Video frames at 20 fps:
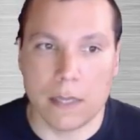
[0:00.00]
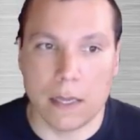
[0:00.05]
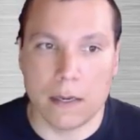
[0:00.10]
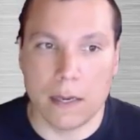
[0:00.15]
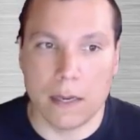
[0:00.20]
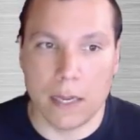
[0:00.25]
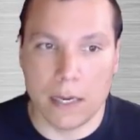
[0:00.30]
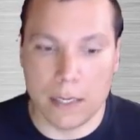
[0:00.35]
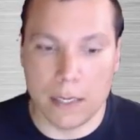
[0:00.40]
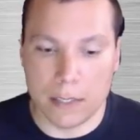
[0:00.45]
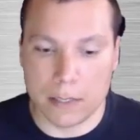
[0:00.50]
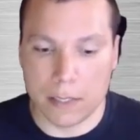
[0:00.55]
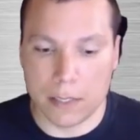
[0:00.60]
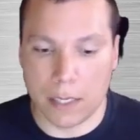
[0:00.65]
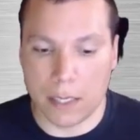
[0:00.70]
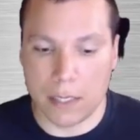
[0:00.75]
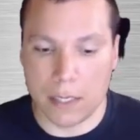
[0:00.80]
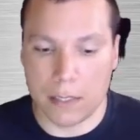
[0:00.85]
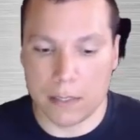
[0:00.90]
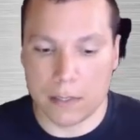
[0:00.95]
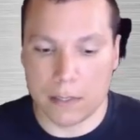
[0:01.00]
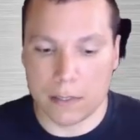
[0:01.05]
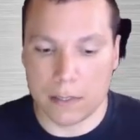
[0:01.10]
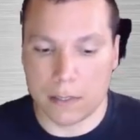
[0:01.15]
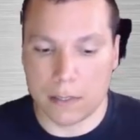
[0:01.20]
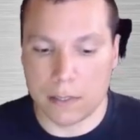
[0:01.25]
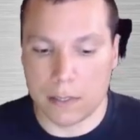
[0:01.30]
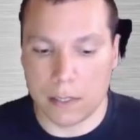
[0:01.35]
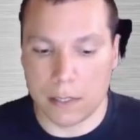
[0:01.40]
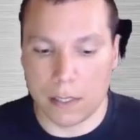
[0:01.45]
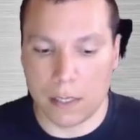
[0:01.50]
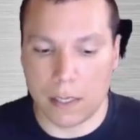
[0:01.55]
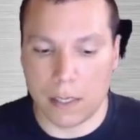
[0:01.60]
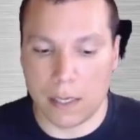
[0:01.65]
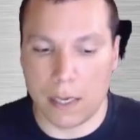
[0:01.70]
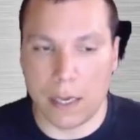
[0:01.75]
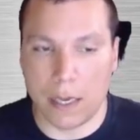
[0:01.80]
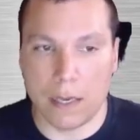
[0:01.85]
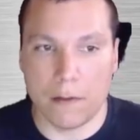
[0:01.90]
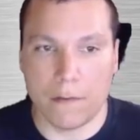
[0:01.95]
not 90 cents, let's say
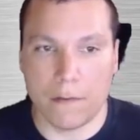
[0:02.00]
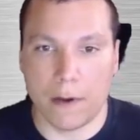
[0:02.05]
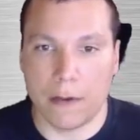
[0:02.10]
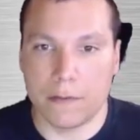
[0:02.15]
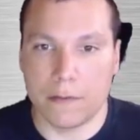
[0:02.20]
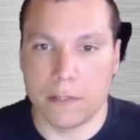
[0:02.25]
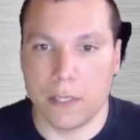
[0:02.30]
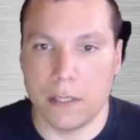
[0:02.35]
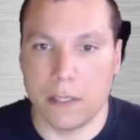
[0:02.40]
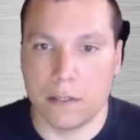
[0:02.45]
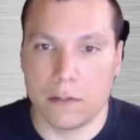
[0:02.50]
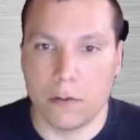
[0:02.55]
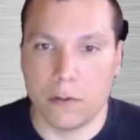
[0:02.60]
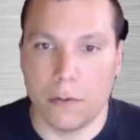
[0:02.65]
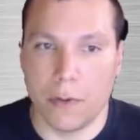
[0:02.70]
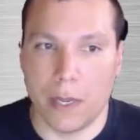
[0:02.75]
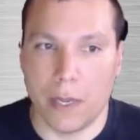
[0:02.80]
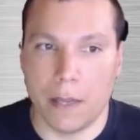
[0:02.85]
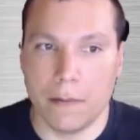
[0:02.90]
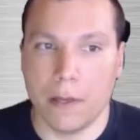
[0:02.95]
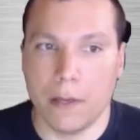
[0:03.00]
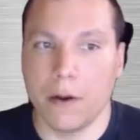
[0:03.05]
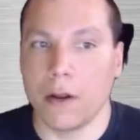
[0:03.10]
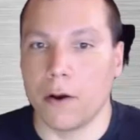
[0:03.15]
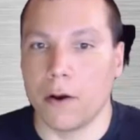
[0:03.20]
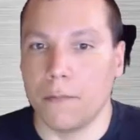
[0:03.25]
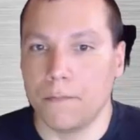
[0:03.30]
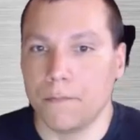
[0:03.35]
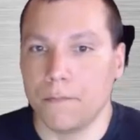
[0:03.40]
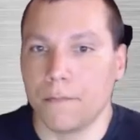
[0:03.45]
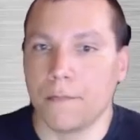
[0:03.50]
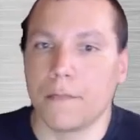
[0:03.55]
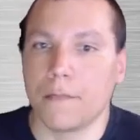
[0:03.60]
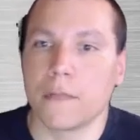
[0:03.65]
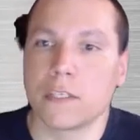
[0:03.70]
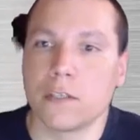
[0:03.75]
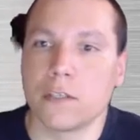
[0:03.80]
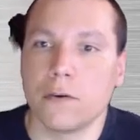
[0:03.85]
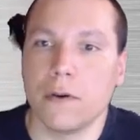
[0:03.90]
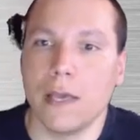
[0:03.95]
85 cents. What are we at? There you go.
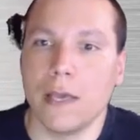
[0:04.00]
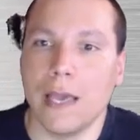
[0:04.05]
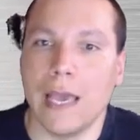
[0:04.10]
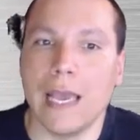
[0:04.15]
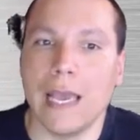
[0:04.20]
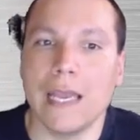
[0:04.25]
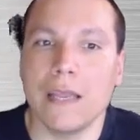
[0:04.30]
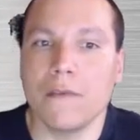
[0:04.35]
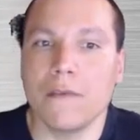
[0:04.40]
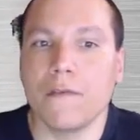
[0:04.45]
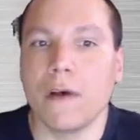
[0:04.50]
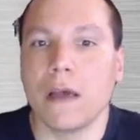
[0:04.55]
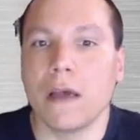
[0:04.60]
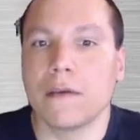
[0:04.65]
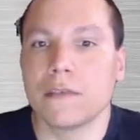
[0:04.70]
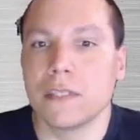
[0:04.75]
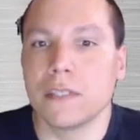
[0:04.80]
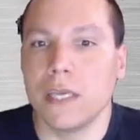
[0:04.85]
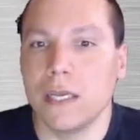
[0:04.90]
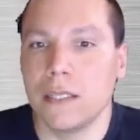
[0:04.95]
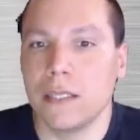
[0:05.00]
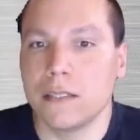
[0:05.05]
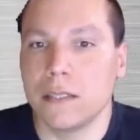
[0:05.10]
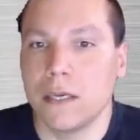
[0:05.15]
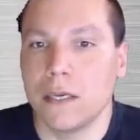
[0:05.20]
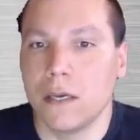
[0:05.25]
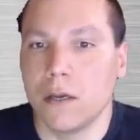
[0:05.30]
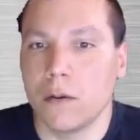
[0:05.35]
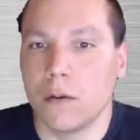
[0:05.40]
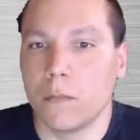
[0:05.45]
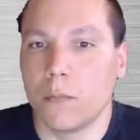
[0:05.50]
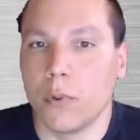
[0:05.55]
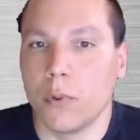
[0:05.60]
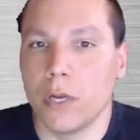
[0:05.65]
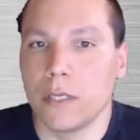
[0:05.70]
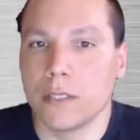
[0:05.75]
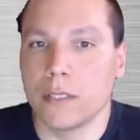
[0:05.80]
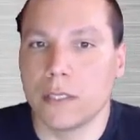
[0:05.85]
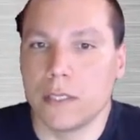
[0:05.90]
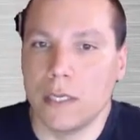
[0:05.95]
So 85 cents
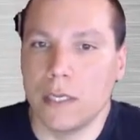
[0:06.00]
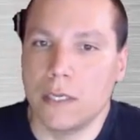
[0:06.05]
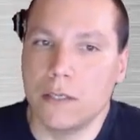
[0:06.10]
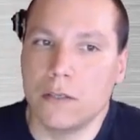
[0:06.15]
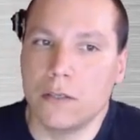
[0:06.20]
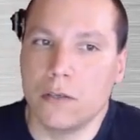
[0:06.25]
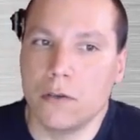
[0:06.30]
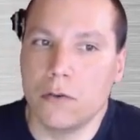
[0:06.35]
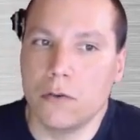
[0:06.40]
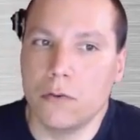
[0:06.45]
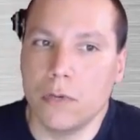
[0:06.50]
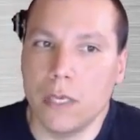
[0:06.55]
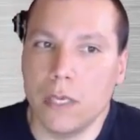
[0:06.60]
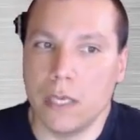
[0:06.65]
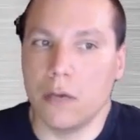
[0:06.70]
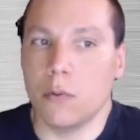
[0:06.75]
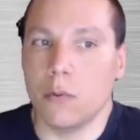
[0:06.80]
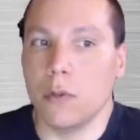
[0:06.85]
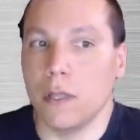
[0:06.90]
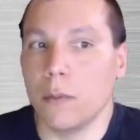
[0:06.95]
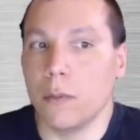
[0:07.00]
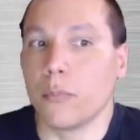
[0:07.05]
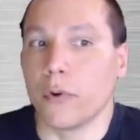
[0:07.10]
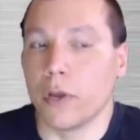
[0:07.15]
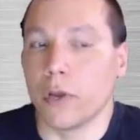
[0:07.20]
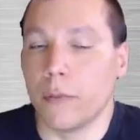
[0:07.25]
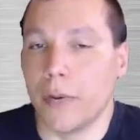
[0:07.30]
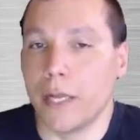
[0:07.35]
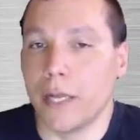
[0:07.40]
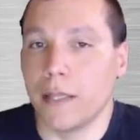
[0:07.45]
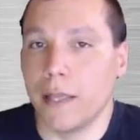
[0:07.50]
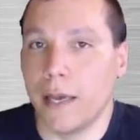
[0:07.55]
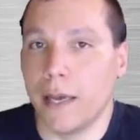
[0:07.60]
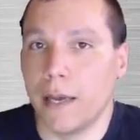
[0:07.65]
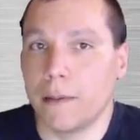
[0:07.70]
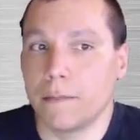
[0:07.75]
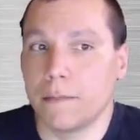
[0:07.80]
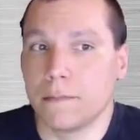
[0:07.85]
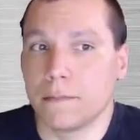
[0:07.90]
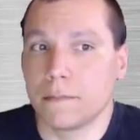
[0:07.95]
brings us into equilibrium on
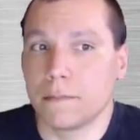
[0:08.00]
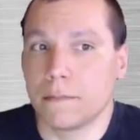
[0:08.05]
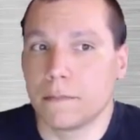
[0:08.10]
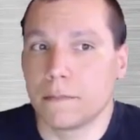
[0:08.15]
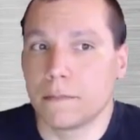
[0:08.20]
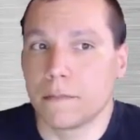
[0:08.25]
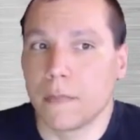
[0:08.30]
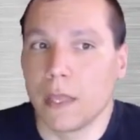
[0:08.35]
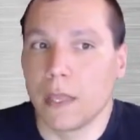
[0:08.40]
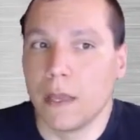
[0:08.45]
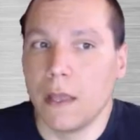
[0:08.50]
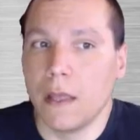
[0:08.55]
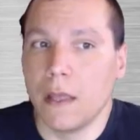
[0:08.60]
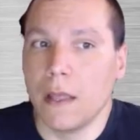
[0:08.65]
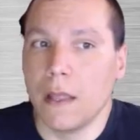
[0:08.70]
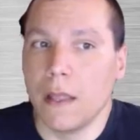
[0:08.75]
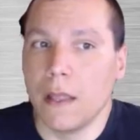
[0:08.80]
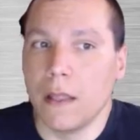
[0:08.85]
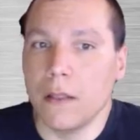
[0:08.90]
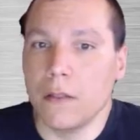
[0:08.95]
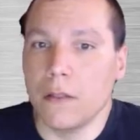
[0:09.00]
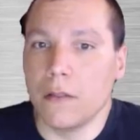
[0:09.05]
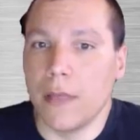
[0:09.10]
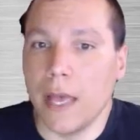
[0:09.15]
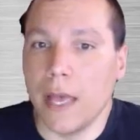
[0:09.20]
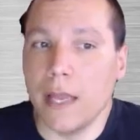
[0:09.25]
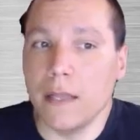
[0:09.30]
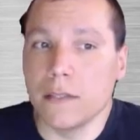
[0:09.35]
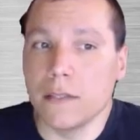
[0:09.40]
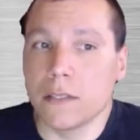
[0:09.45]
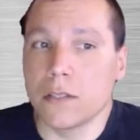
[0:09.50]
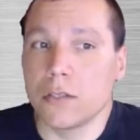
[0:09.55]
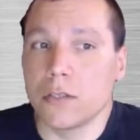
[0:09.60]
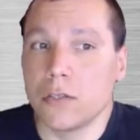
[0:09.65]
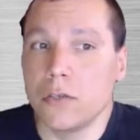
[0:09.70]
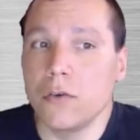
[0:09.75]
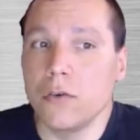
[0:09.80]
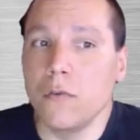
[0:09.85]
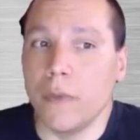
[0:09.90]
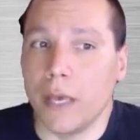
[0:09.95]
that. That is
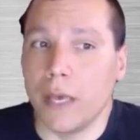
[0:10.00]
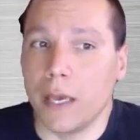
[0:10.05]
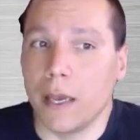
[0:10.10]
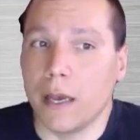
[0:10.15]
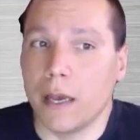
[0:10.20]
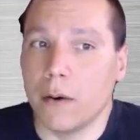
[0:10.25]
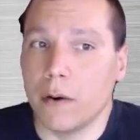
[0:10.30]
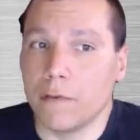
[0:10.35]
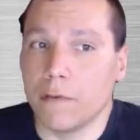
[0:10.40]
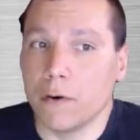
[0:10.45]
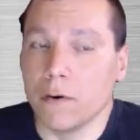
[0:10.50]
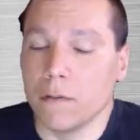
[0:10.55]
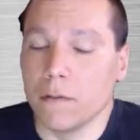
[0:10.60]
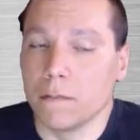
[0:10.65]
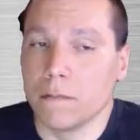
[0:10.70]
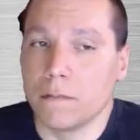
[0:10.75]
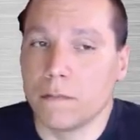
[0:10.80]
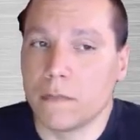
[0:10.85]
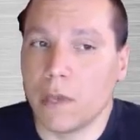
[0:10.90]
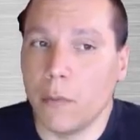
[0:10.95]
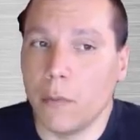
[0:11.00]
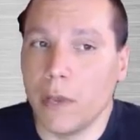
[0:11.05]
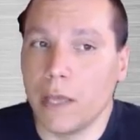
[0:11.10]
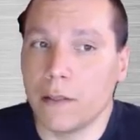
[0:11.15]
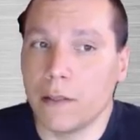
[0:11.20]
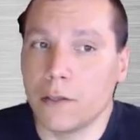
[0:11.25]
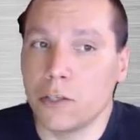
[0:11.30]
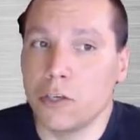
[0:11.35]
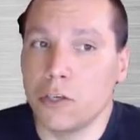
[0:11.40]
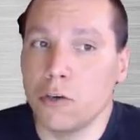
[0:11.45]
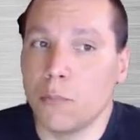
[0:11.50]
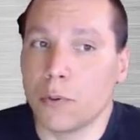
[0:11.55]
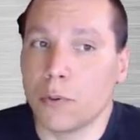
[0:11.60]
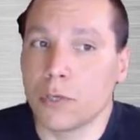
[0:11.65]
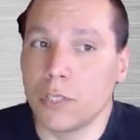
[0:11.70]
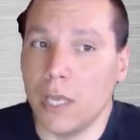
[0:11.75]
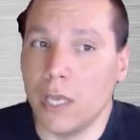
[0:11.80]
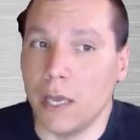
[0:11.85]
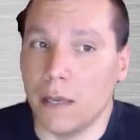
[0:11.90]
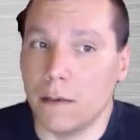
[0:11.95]
assuming, however, that we get the
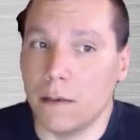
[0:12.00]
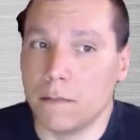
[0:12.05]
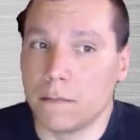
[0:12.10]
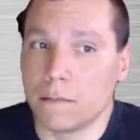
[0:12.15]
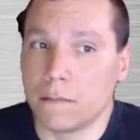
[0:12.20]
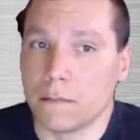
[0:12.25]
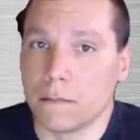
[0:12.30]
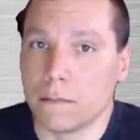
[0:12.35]
2%.